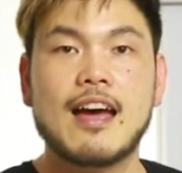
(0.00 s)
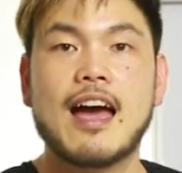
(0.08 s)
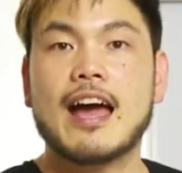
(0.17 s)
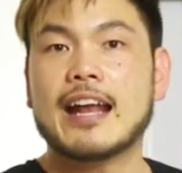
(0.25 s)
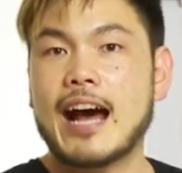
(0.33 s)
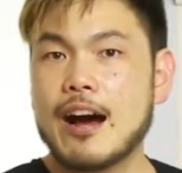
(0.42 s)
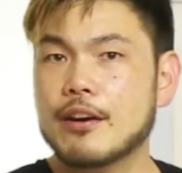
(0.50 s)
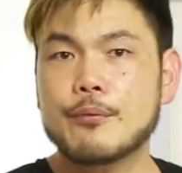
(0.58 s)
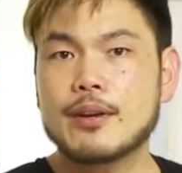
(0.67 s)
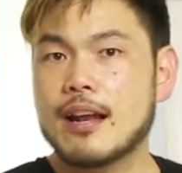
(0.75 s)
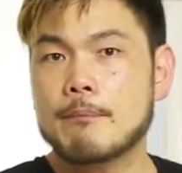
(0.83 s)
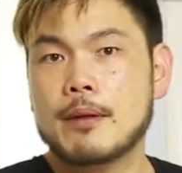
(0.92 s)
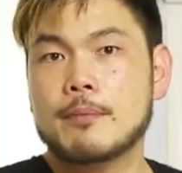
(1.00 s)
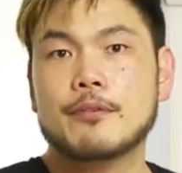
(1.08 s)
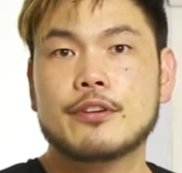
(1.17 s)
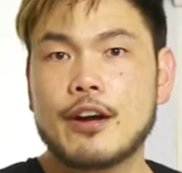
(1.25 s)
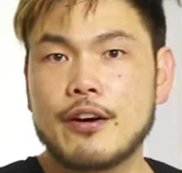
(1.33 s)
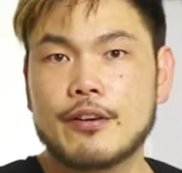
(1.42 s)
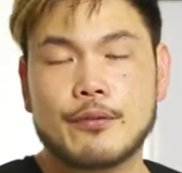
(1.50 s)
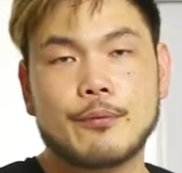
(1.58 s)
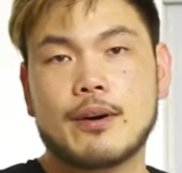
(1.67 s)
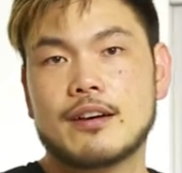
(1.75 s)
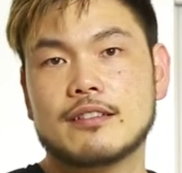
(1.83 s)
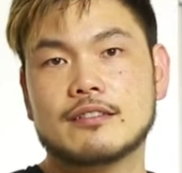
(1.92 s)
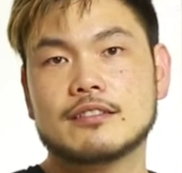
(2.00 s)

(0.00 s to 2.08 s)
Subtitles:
And how can we let people know? Well,